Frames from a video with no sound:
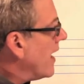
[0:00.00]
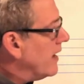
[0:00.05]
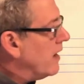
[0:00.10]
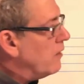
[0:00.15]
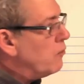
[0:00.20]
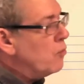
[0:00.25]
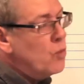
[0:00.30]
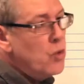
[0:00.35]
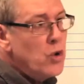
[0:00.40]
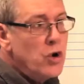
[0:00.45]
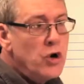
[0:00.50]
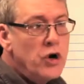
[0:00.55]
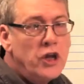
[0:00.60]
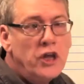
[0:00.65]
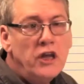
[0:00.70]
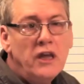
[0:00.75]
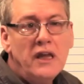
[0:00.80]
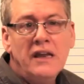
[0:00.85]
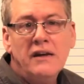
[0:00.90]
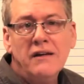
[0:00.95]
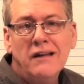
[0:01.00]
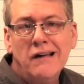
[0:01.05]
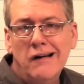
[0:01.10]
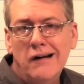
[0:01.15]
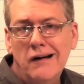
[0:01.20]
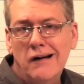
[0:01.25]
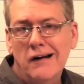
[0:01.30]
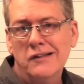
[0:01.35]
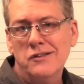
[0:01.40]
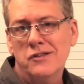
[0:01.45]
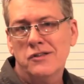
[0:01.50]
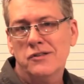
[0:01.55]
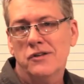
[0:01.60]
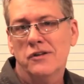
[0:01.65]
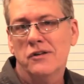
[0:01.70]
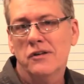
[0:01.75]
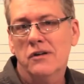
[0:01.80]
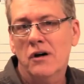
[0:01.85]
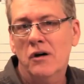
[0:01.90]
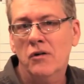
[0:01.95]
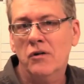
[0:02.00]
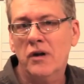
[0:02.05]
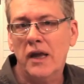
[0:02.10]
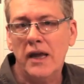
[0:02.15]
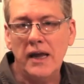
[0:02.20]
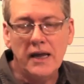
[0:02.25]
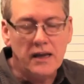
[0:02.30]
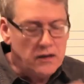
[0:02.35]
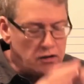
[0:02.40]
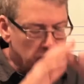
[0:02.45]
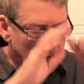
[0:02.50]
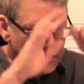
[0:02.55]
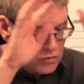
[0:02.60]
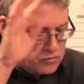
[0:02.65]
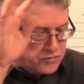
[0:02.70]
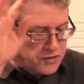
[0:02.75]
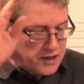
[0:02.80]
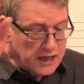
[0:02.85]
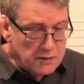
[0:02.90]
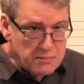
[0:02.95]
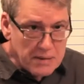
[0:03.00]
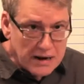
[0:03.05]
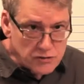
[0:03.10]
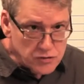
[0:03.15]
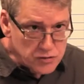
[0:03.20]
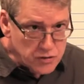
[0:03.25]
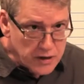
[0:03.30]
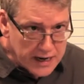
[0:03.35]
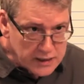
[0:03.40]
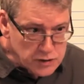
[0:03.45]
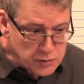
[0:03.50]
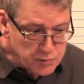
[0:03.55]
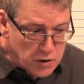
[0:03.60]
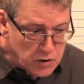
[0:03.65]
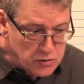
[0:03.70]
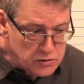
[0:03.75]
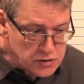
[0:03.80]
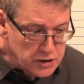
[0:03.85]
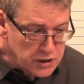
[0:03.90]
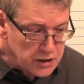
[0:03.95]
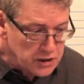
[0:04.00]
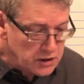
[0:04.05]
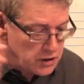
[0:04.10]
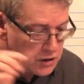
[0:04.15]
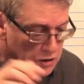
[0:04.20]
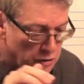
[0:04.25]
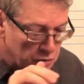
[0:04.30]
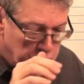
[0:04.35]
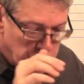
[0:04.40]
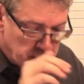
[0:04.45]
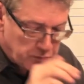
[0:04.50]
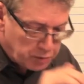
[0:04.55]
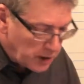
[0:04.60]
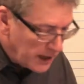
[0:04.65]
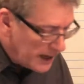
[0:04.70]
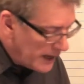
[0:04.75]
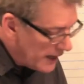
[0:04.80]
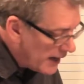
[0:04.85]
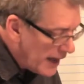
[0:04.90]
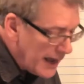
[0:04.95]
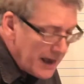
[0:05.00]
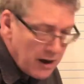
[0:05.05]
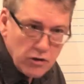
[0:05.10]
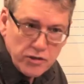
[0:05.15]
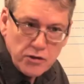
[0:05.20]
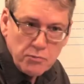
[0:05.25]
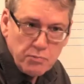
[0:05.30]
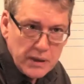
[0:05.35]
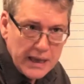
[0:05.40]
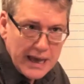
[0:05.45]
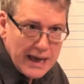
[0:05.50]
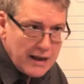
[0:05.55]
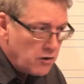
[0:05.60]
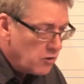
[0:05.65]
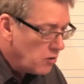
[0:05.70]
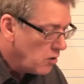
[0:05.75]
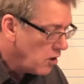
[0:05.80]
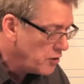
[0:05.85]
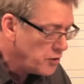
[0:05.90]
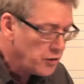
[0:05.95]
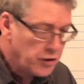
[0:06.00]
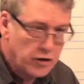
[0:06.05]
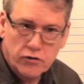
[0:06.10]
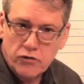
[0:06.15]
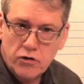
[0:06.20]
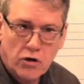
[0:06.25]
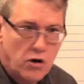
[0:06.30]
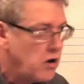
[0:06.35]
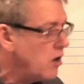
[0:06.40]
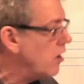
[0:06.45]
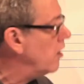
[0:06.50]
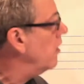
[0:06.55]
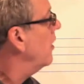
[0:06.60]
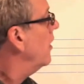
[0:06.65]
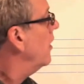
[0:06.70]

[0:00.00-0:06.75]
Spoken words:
work in concert, okay? Don't think about transposing. You play an A on the piano or on your guitar,